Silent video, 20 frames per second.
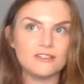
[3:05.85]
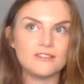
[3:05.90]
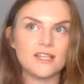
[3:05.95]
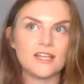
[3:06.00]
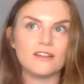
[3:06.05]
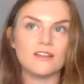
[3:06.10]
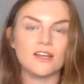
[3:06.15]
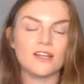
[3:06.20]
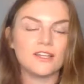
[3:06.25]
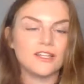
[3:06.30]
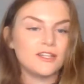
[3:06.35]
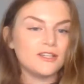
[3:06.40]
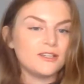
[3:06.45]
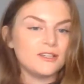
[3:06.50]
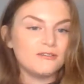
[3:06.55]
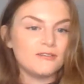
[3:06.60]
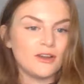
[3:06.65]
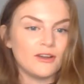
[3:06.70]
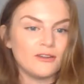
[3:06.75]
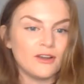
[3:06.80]
You said
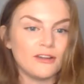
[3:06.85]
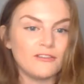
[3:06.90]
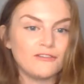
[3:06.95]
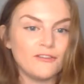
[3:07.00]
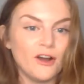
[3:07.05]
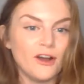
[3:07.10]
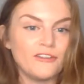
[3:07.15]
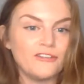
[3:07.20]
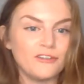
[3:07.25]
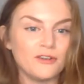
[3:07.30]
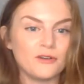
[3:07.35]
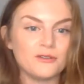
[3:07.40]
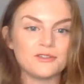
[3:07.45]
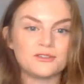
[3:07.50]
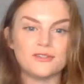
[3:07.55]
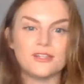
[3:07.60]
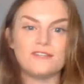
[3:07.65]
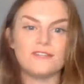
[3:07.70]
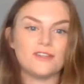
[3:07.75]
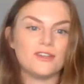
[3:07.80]
you've known
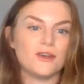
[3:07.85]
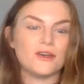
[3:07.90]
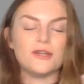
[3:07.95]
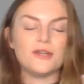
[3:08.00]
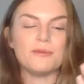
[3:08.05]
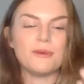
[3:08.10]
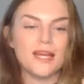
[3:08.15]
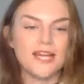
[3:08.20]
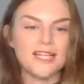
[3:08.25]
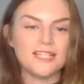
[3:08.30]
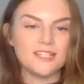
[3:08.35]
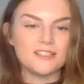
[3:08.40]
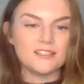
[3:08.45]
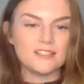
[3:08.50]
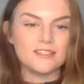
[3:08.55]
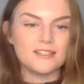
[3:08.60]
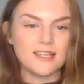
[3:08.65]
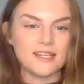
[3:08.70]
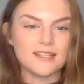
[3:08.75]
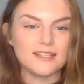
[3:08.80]
5-year-olds to even know you played it.
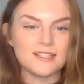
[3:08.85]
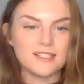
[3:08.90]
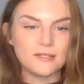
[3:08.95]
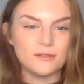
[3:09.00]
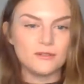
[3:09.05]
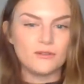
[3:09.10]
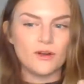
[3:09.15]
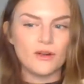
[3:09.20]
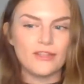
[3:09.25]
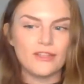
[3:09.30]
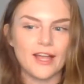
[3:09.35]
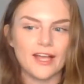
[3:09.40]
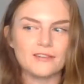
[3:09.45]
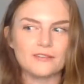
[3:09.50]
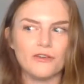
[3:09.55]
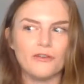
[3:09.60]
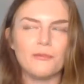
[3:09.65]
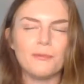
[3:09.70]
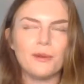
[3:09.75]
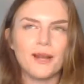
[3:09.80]
Do you think it's still got that
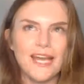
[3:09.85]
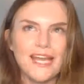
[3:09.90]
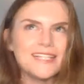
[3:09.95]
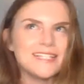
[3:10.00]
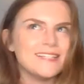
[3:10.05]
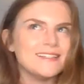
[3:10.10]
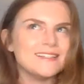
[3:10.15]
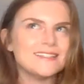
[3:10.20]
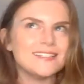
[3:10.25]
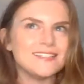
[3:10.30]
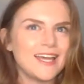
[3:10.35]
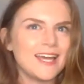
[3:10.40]
sort of place in